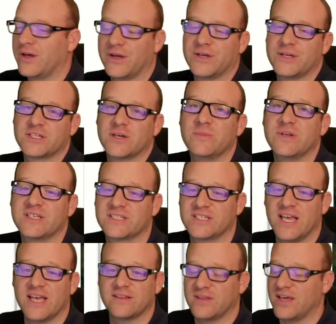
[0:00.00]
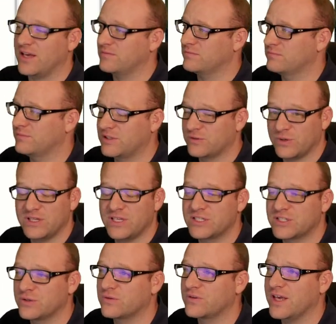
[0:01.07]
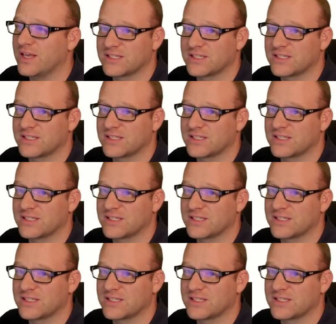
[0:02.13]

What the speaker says: Somebody said that between these two things,